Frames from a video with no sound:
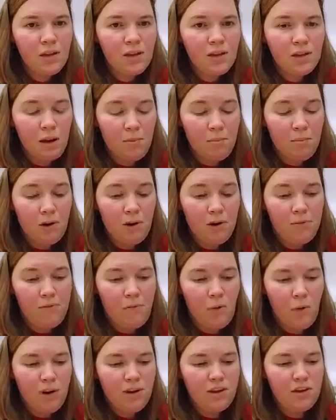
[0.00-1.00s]
Number
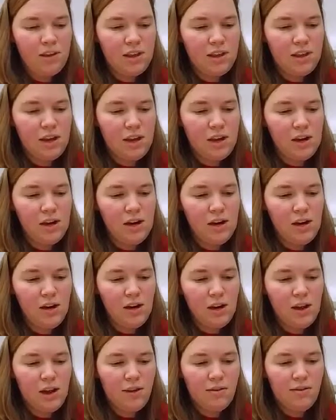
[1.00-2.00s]
14
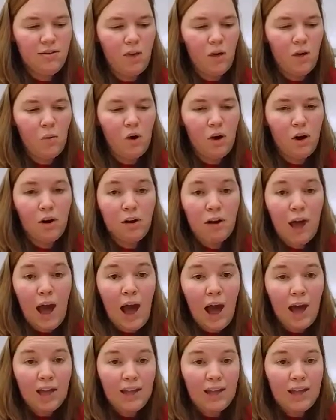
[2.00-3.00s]
is the word
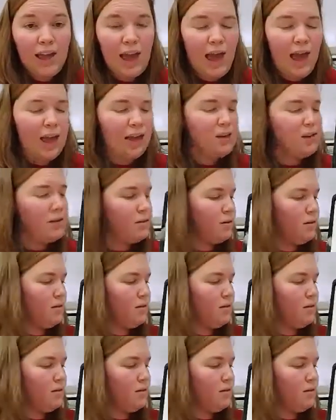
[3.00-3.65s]
again.